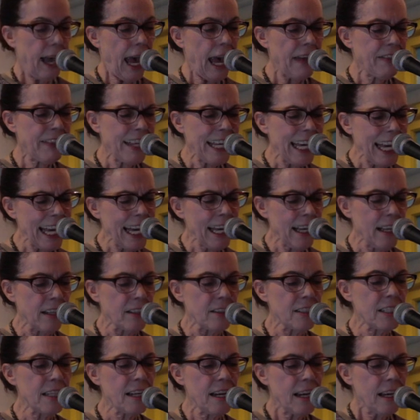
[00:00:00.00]
At the
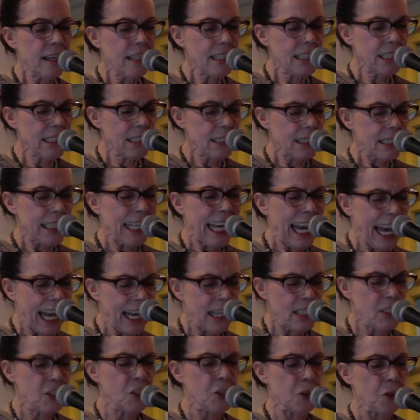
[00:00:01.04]
end,
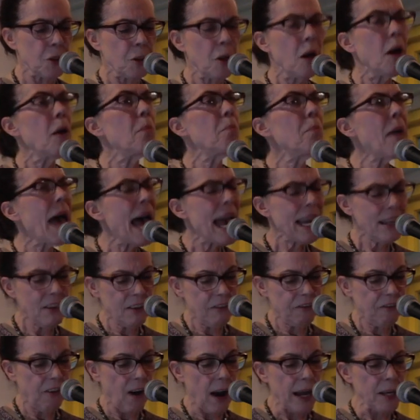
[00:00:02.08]
cancer
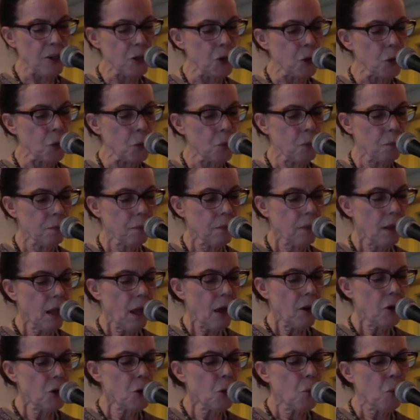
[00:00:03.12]
magnified you,
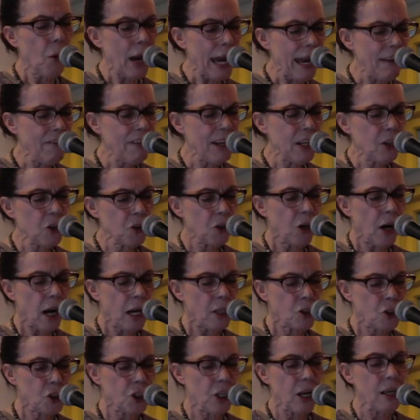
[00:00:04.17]
your waving
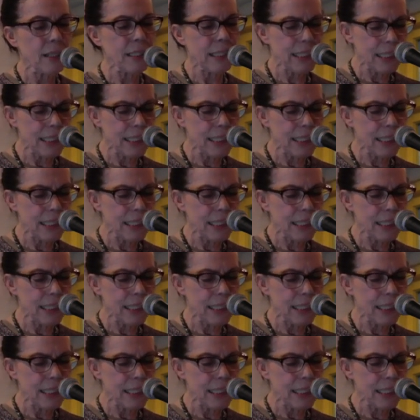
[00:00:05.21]
crutch a